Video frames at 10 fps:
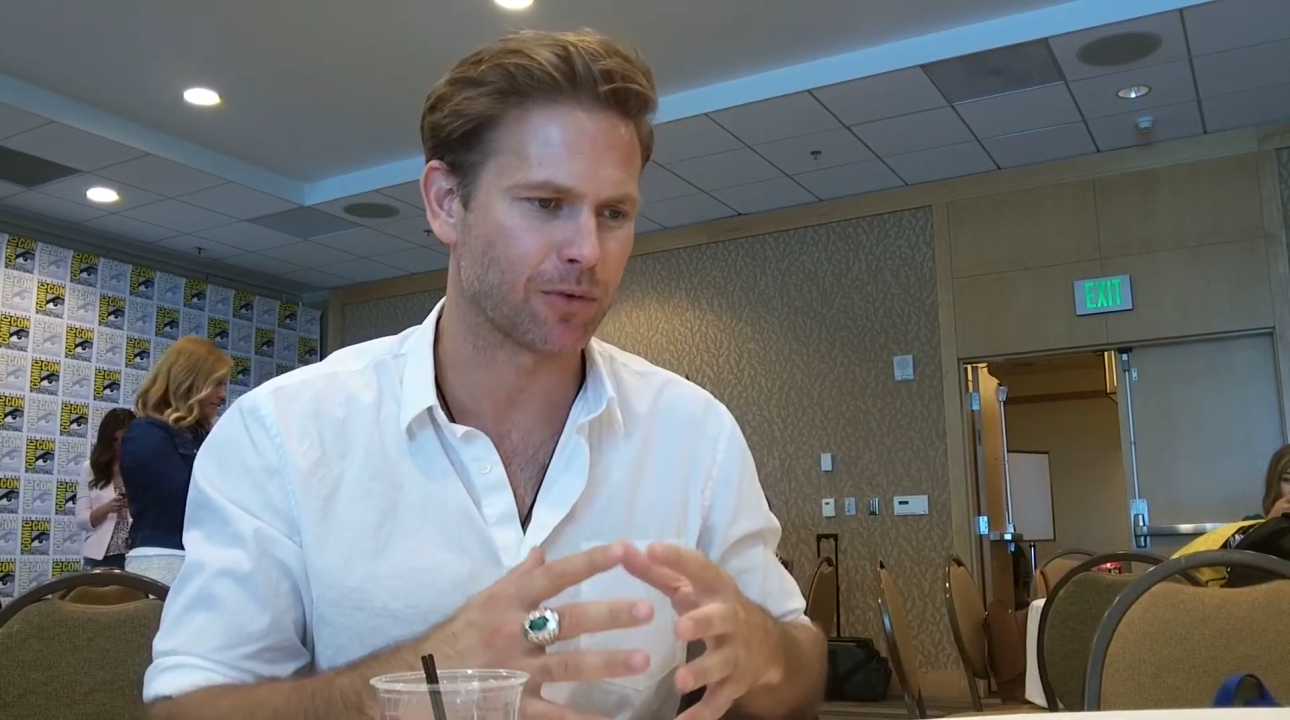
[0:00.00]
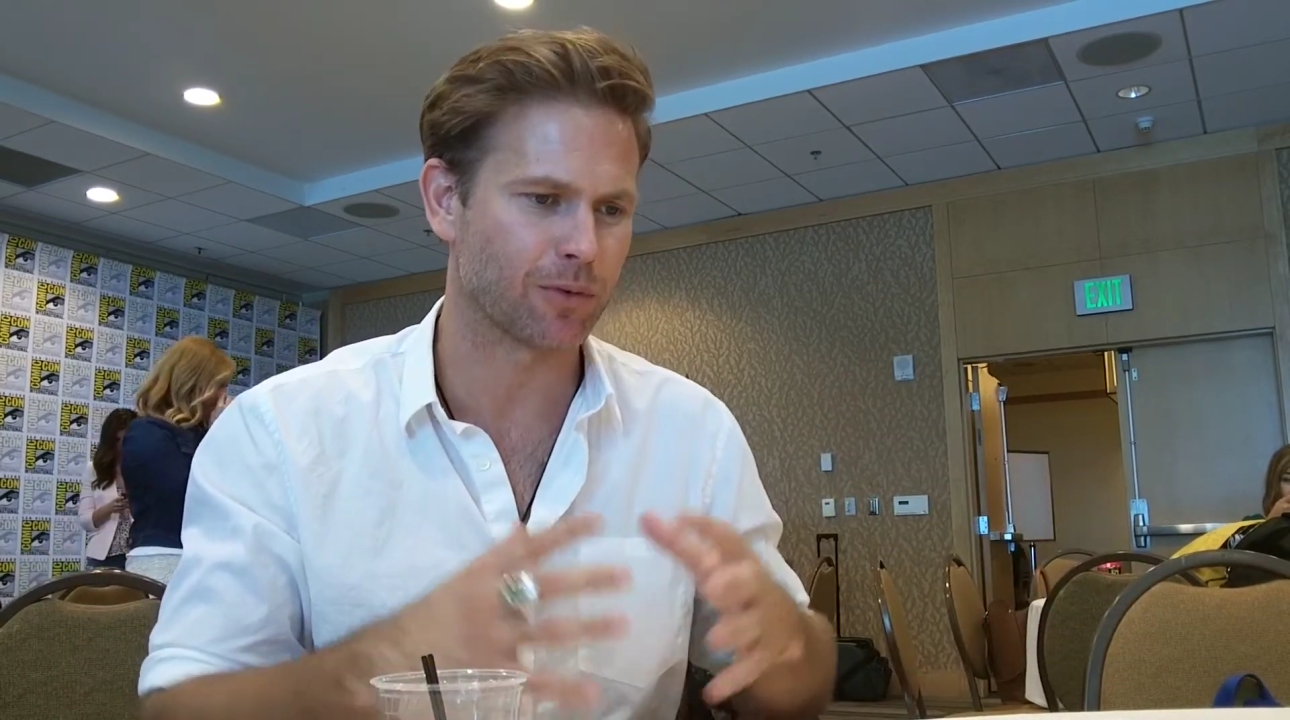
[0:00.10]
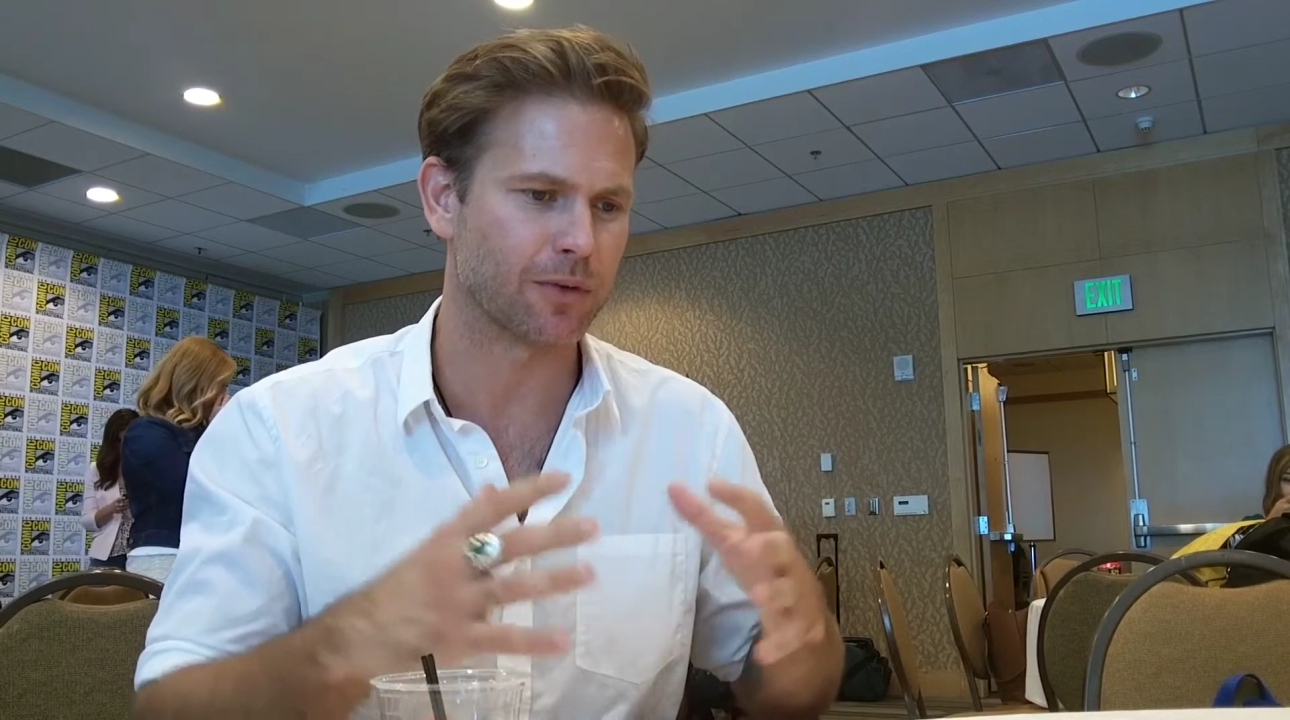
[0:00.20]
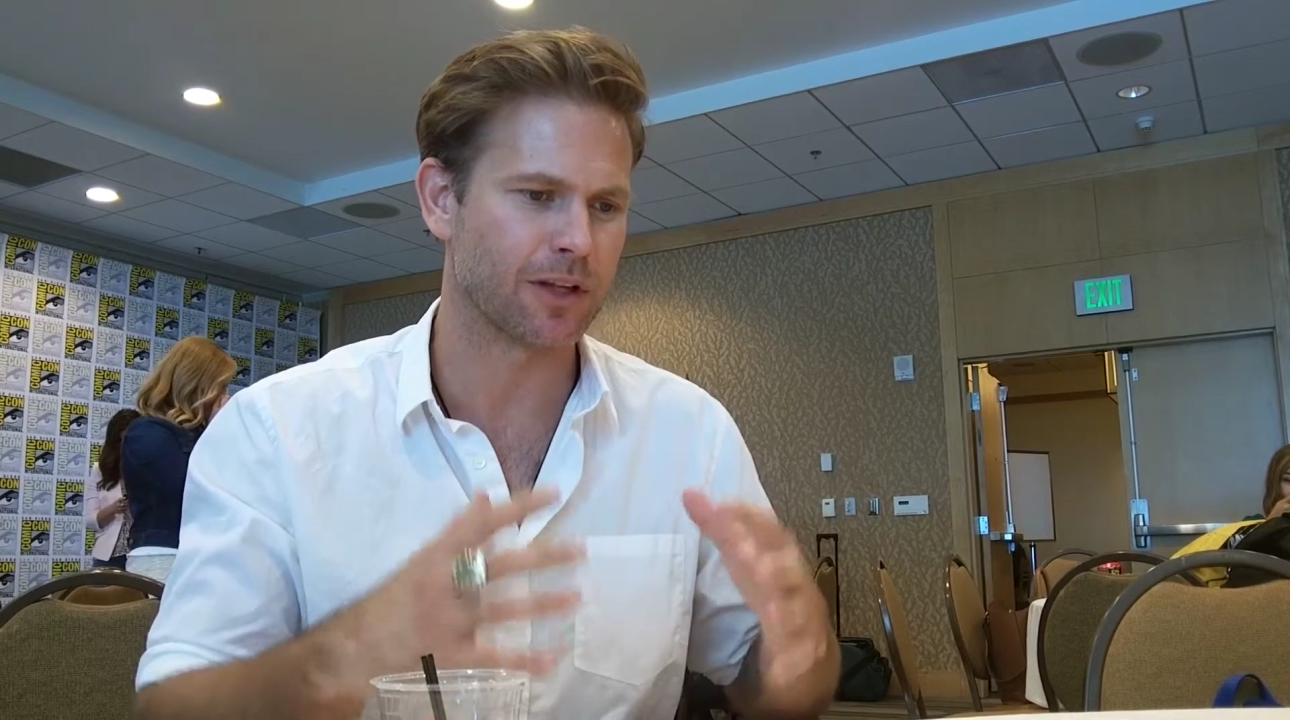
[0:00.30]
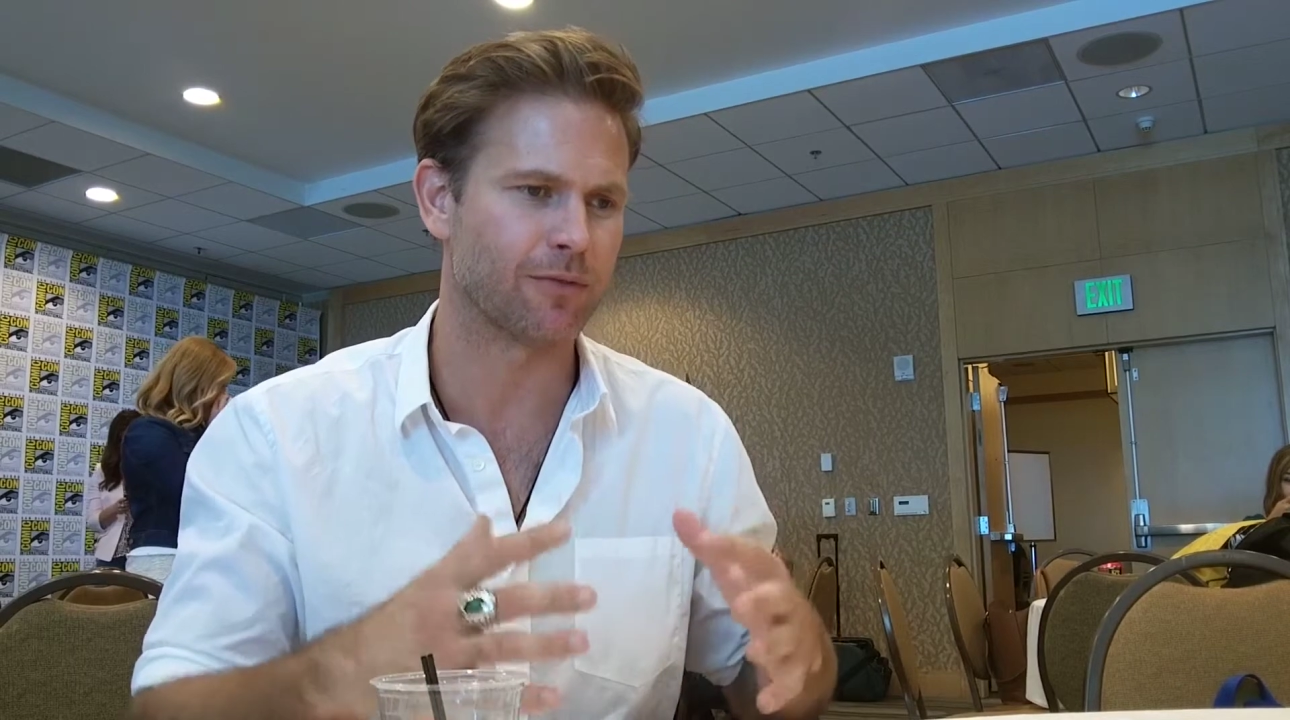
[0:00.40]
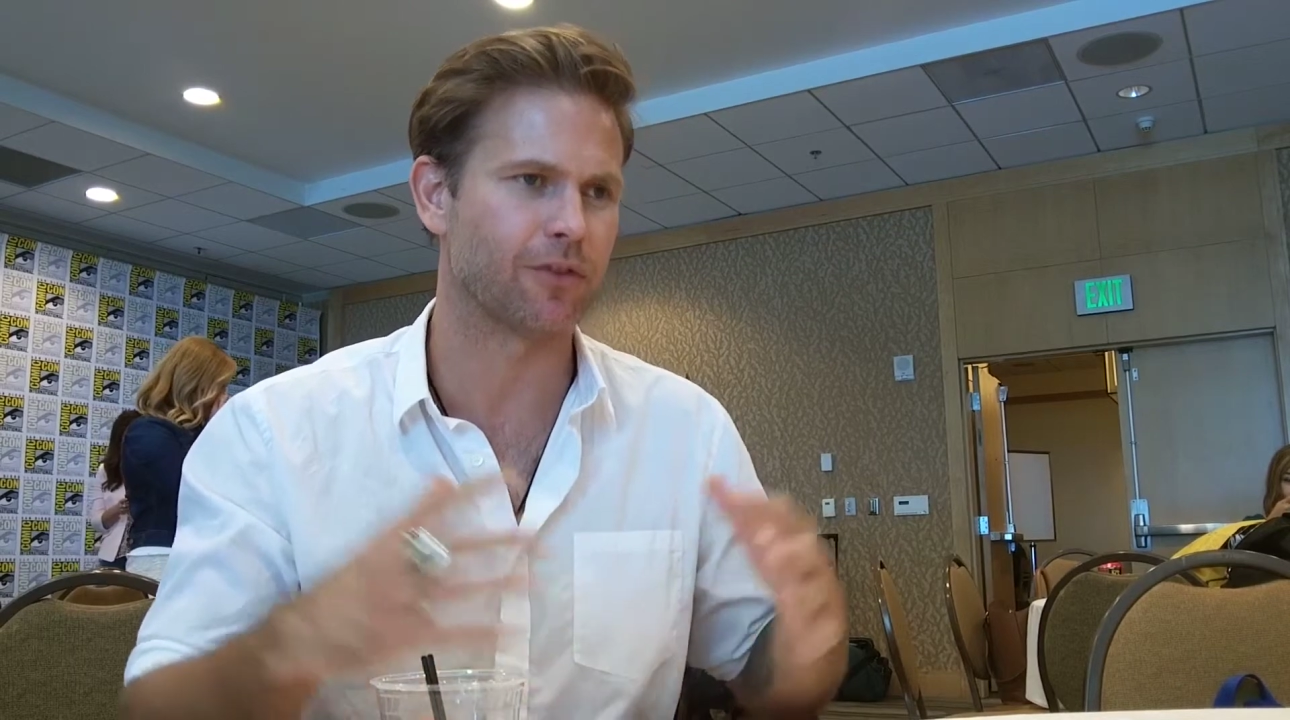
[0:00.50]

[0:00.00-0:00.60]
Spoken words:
to leave